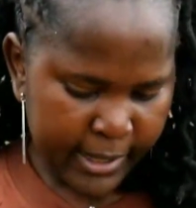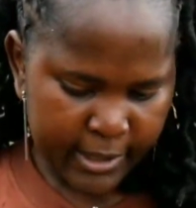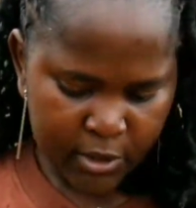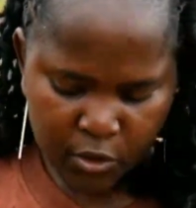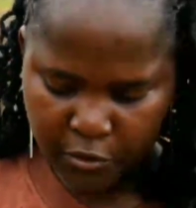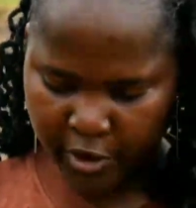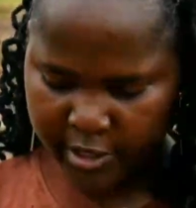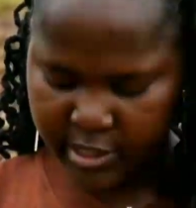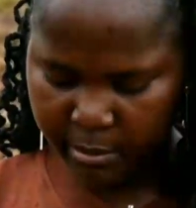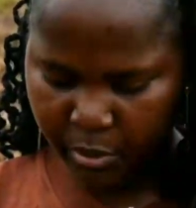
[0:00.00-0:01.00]
So for
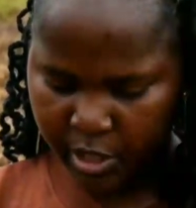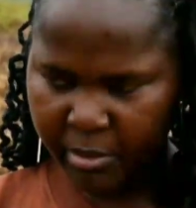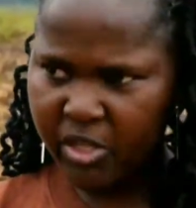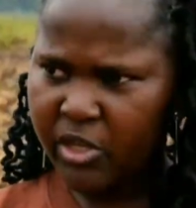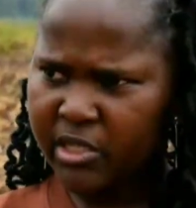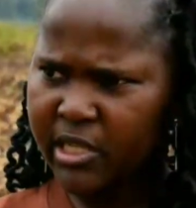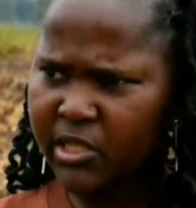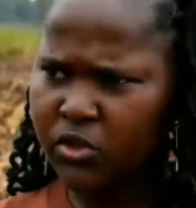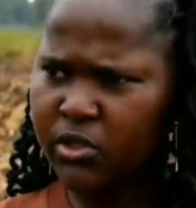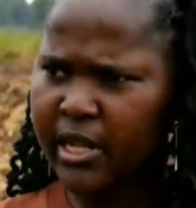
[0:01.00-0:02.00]
example, let me
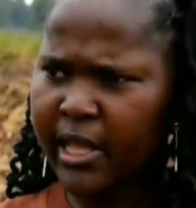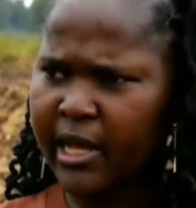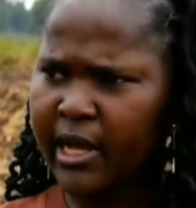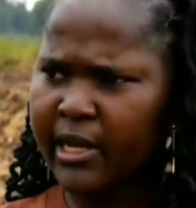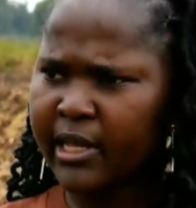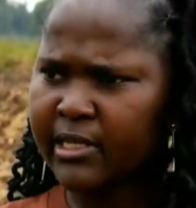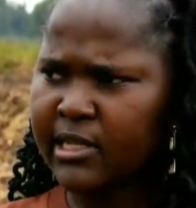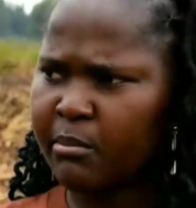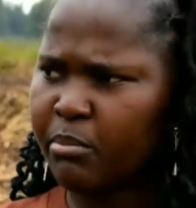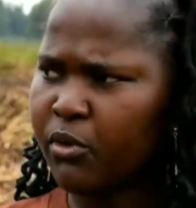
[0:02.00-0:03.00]
just use like an
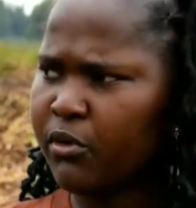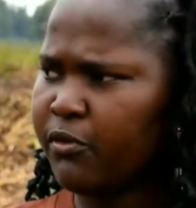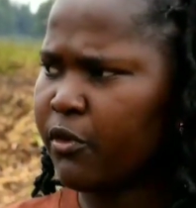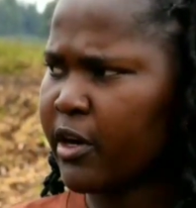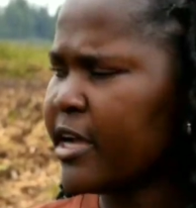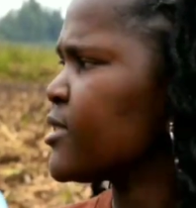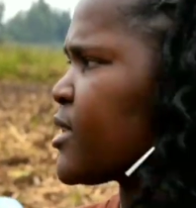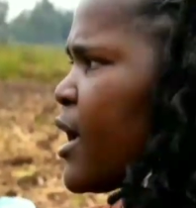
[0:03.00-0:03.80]
example for us.